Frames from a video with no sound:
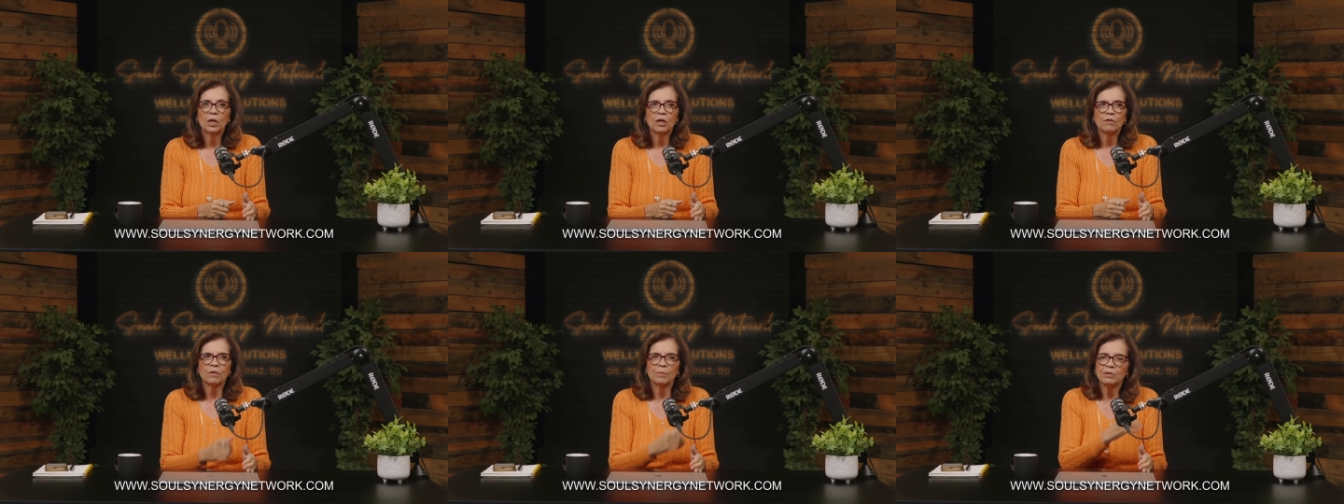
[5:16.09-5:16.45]

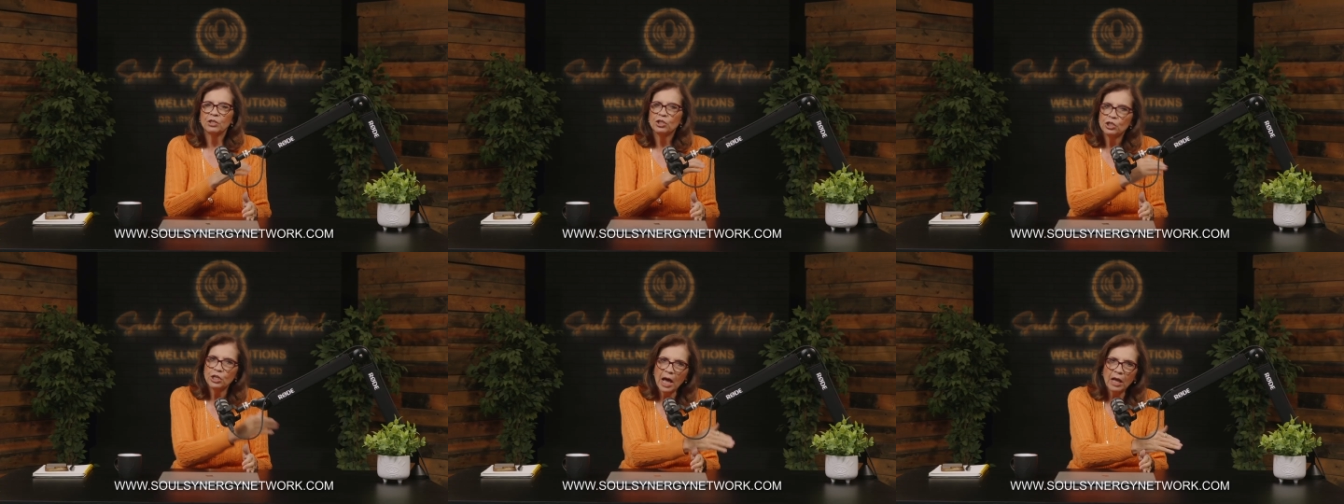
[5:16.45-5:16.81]
from the
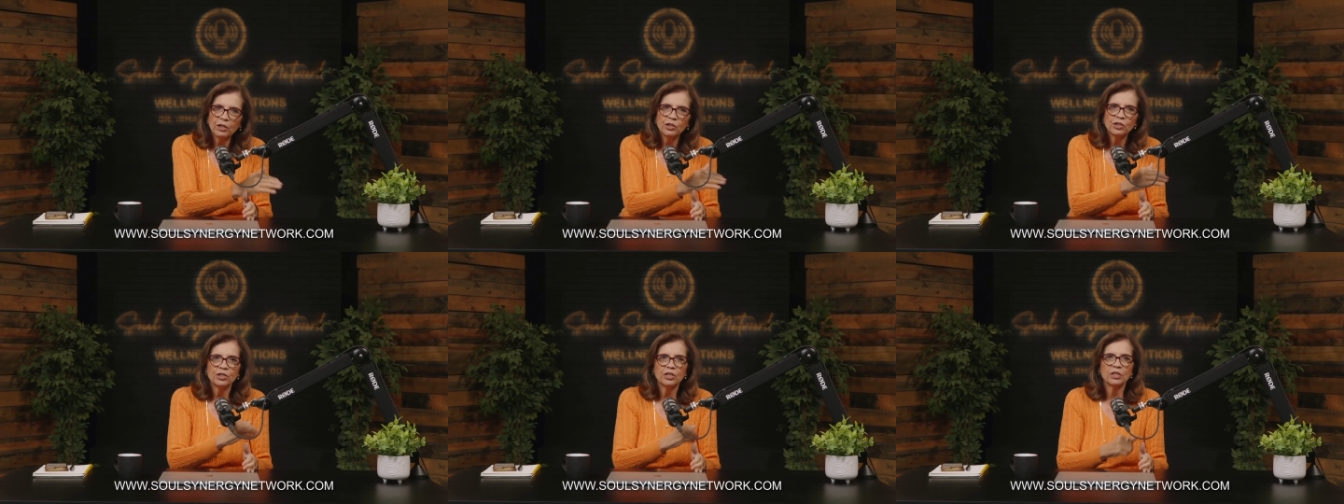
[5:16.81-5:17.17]

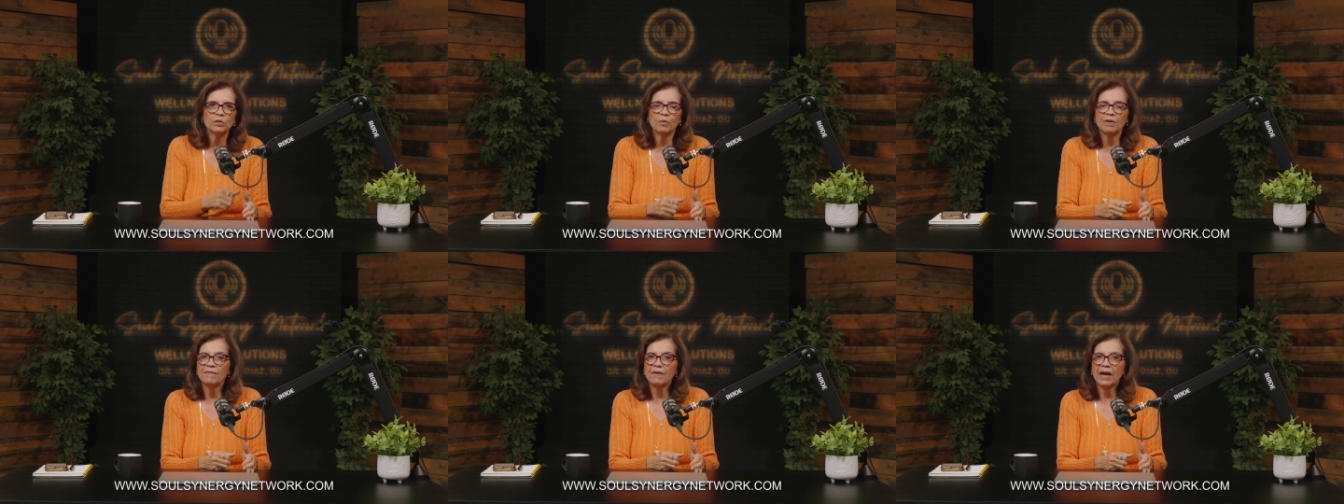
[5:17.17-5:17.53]
challenges
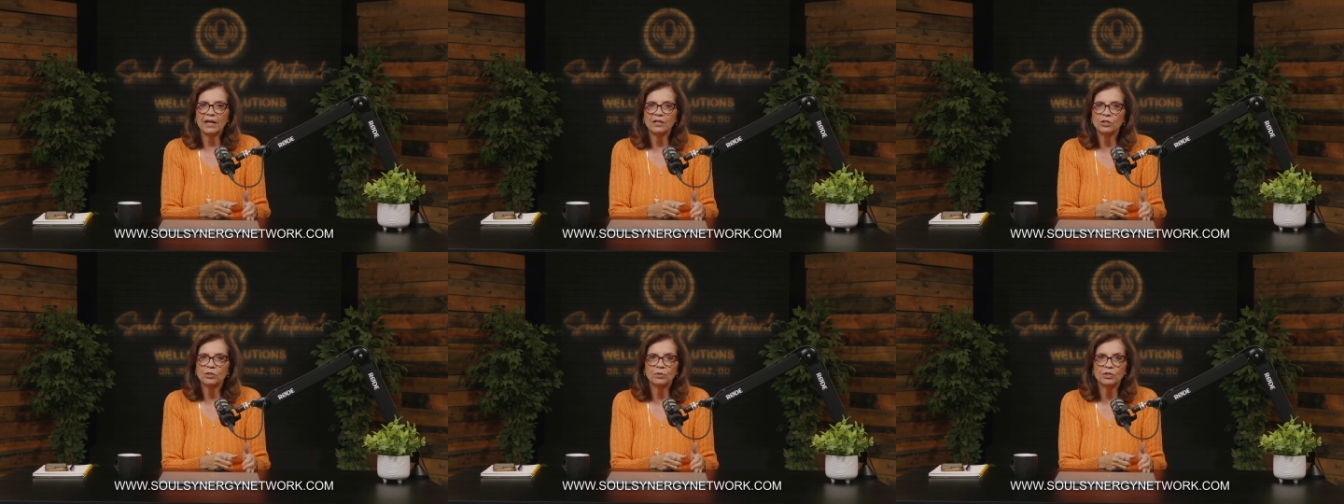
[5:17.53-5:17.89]
we've
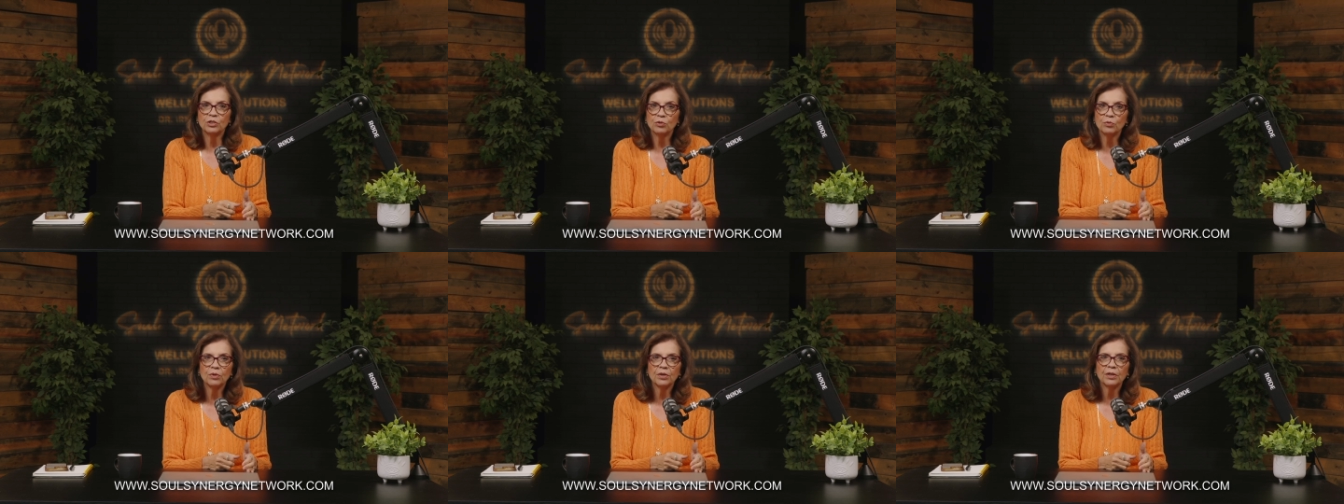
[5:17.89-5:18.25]
had to
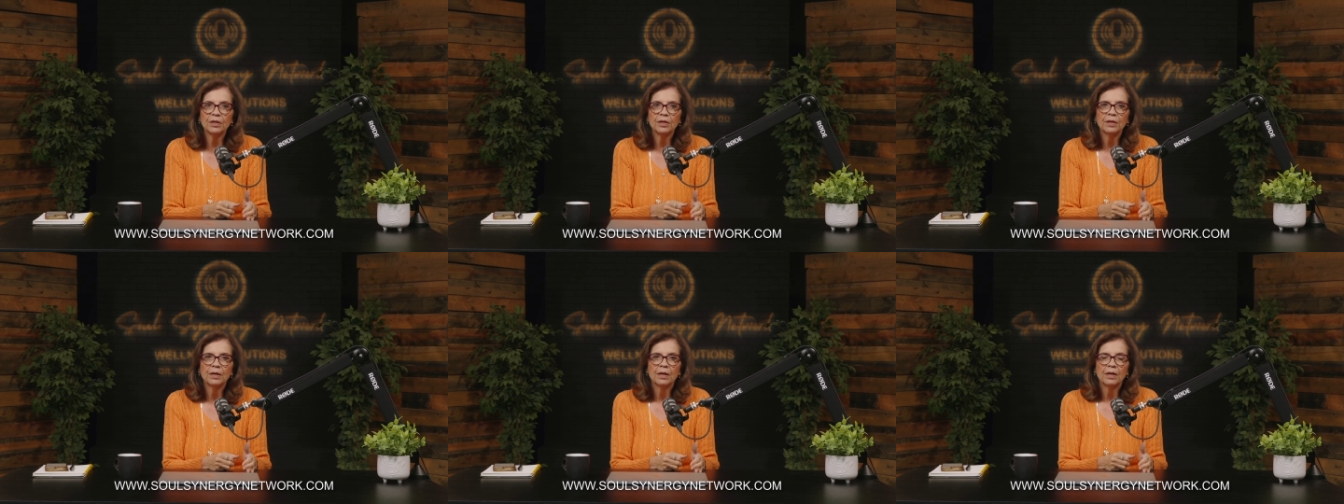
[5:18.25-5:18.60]
endure,
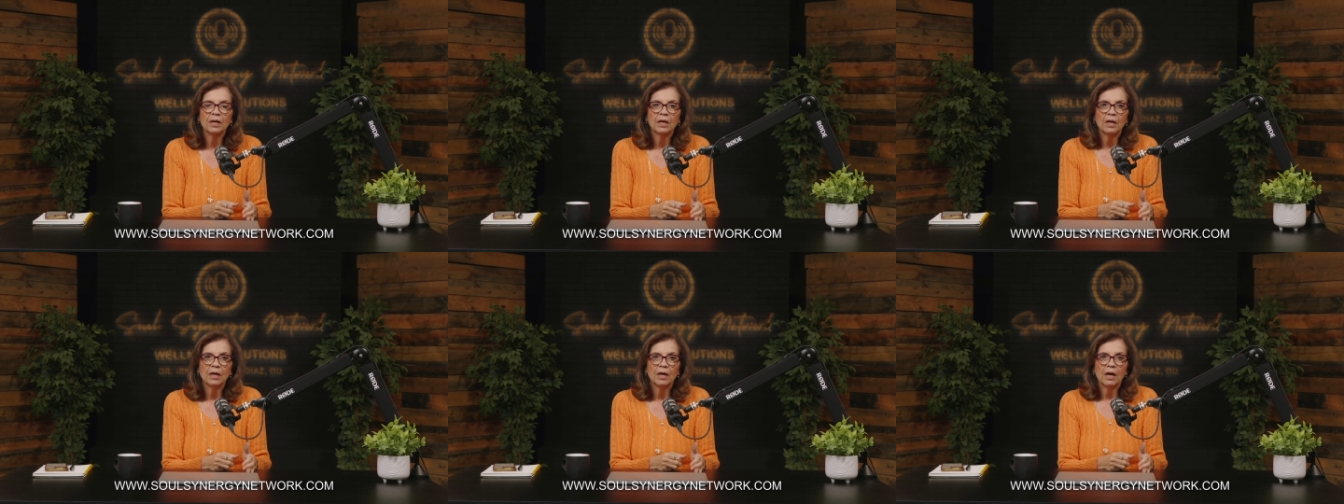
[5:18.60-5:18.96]

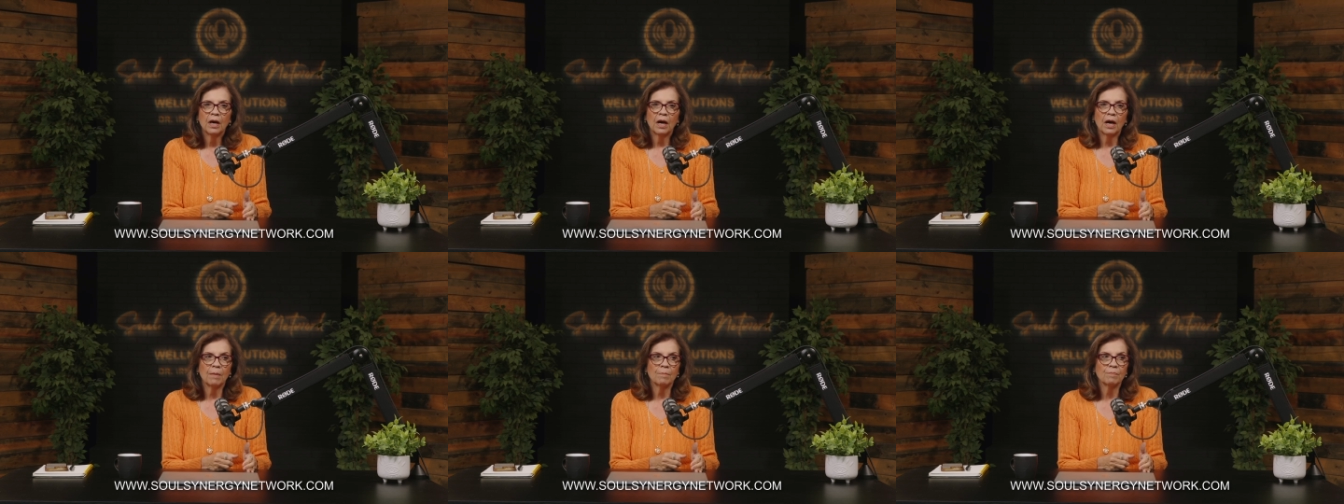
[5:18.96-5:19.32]

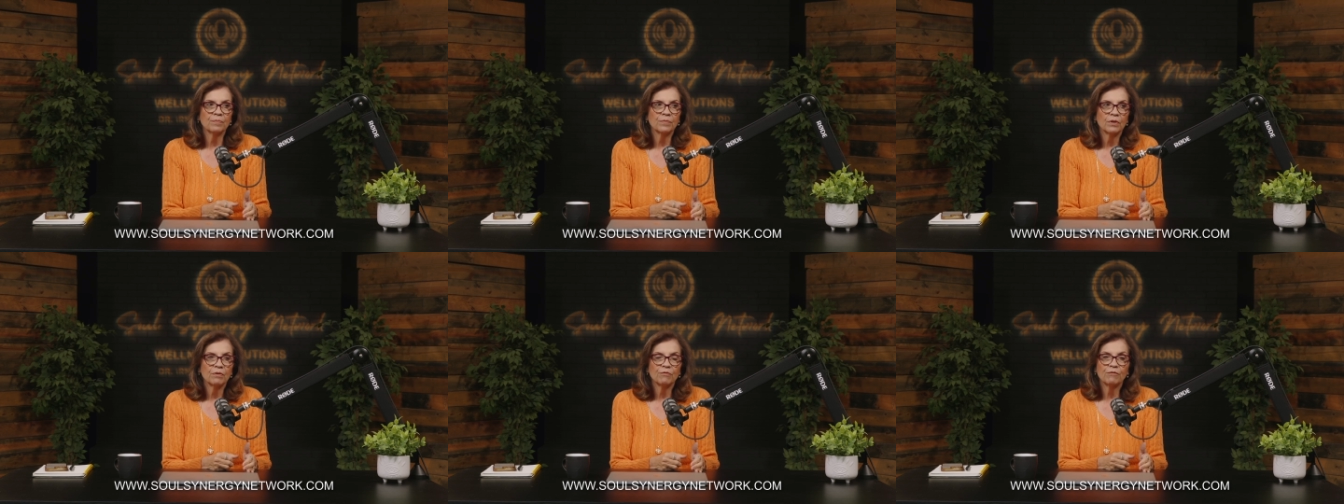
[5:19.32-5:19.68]

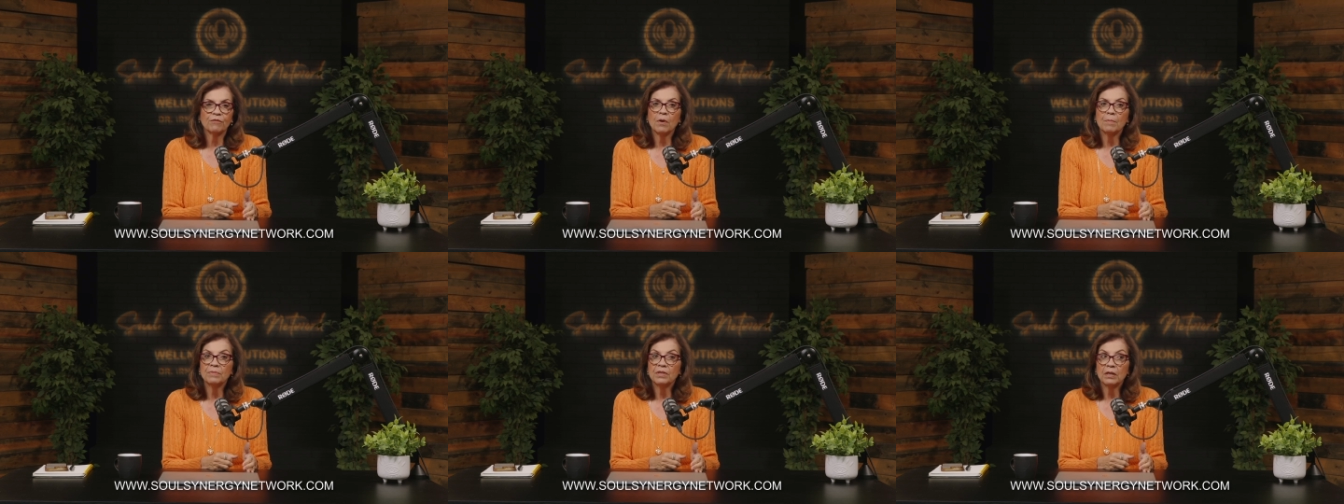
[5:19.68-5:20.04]

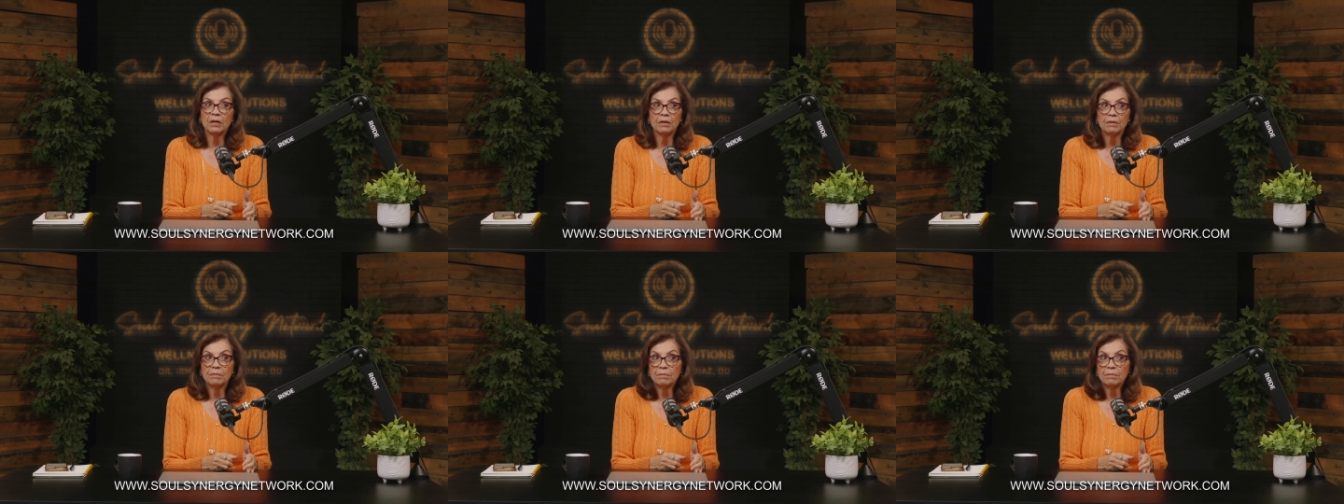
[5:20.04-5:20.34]
from the